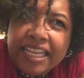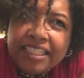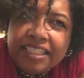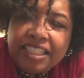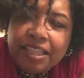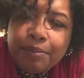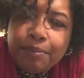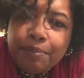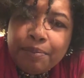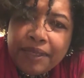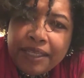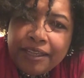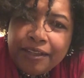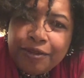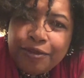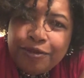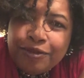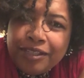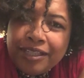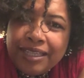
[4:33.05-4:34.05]
to
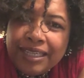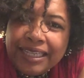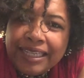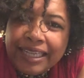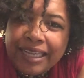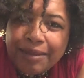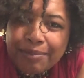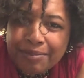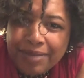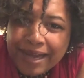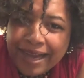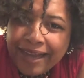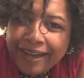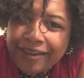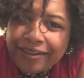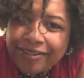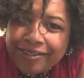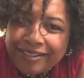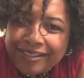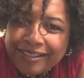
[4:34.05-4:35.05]
build
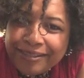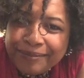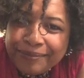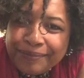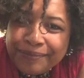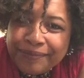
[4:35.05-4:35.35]
empires?